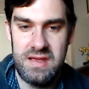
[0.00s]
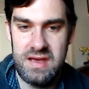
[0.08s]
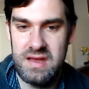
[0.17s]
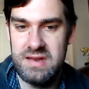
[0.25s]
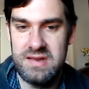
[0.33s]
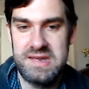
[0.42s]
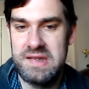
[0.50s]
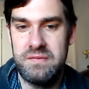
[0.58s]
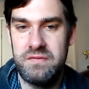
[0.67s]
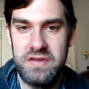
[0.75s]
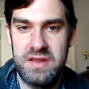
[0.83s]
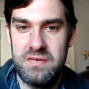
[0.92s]
And
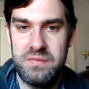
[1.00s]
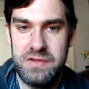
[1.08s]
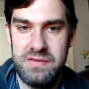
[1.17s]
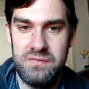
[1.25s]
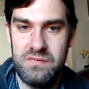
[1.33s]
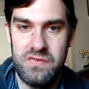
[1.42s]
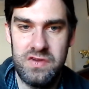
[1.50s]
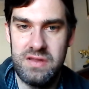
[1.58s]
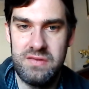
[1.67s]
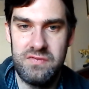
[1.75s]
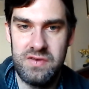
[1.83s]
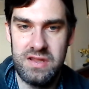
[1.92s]
something I've been
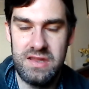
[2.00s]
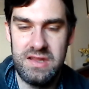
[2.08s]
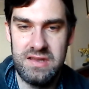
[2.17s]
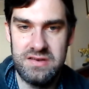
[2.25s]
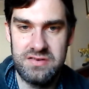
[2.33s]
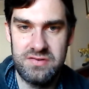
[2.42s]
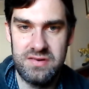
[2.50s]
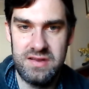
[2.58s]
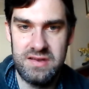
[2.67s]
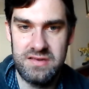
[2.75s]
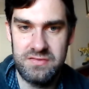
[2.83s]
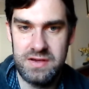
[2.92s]
really
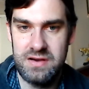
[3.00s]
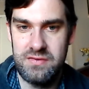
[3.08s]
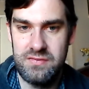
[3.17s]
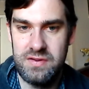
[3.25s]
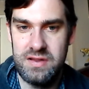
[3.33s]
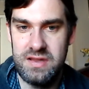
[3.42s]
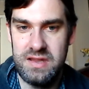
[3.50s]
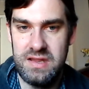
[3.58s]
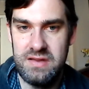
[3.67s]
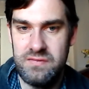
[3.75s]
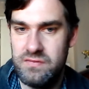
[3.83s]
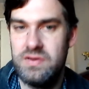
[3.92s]
enjoying as well.
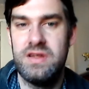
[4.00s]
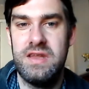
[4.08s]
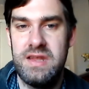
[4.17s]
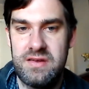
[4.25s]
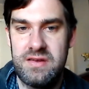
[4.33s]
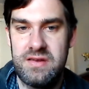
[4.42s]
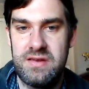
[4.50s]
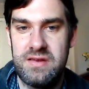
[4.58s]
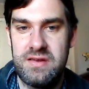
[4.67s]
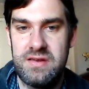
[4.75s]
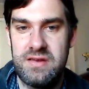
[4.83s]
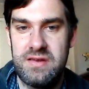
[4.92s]
Really, really great
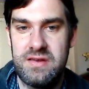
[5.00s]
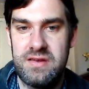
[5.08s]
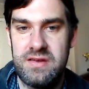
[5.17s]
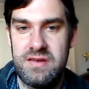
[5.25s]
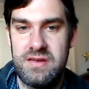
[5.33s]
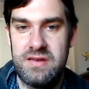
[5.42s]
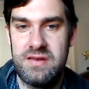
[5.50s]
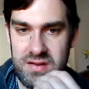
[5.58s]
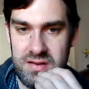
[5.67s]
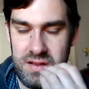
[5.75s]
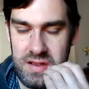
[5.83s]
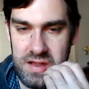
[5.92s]
stuff. So
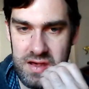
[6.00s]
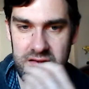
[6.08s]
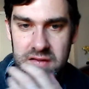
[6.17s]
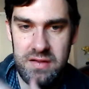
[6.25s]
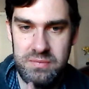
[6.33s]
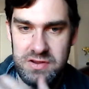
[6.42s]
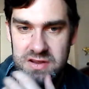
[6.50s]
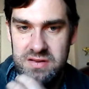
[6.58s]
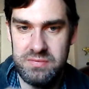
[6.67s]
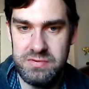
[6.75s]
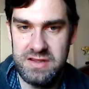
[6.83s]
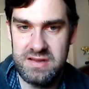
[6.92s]
I'm going
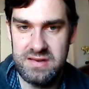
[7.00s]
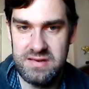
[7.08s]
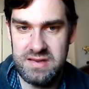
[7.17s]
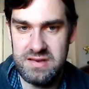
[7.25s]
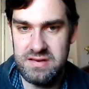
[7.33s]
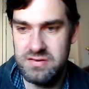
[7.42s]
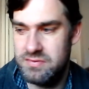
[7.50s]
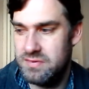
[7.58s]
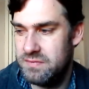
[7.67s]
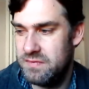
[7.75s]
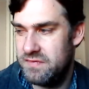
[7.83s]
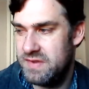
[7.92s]
to be
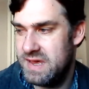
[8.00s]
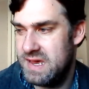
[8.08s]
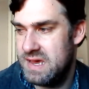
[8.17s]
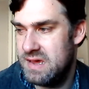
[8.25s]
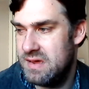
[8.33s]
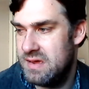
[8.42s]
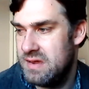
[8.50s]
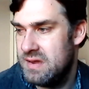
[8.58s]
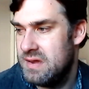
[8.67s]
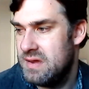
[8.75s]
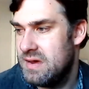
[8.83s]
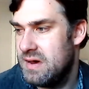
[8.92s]
continuing with that.
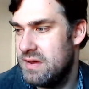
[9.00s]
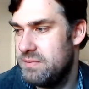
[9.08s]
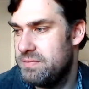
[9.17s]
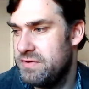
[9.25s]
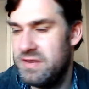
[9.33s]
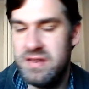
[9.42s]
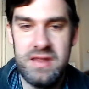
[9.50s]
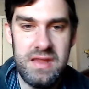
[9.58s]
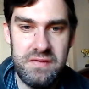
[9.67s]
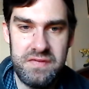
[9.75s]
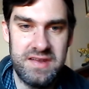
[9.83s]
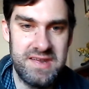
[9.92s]
I
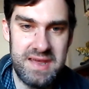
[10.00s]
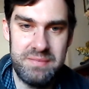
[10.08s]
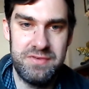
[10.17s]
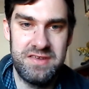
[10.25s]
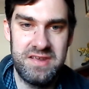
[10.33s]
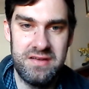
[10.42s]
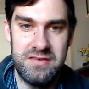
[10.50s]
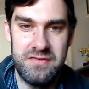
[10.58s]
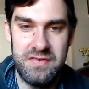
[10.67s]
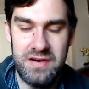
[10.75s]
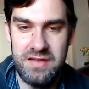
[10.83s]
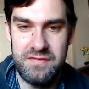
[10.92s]
believe it's episode
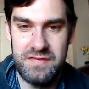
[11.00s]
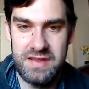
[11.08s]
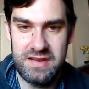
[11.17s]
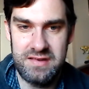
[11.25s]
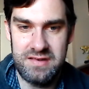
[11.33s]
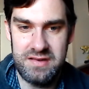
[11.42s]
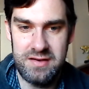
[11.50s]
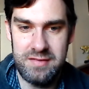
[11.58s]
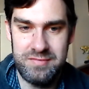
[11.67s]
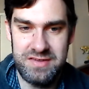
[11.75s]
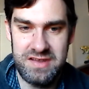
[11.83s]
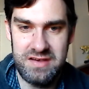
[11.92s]
5 next
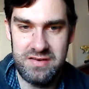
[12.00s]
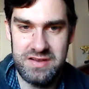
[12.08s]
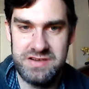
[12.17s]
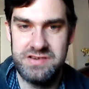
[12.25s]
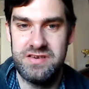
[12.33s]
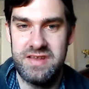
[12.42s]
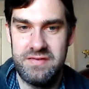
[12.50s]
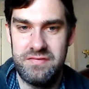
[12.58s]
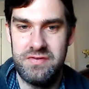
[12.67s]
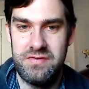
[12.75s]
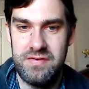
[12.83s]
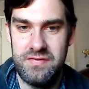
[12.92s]
time, so I should have a
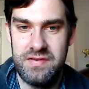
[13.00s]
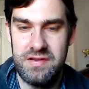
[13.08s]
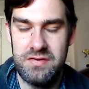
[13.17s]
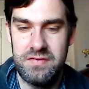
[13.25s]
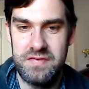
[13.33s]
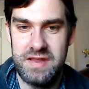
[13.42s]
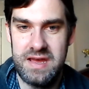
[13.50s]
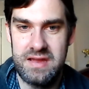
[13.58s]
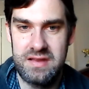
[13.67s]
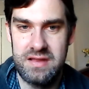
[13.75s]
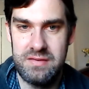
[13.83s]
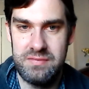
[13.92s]
review of
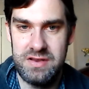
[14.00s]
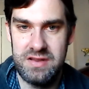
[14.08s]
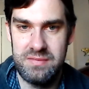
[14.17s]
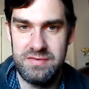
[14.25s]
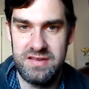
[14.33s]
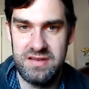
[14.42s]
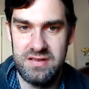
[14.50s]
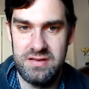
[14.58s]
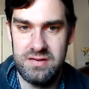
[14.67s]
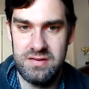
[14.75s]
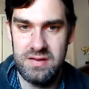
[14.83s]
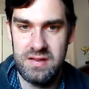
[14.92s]
that coming up
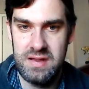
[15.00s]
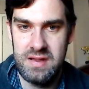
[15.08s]
soon.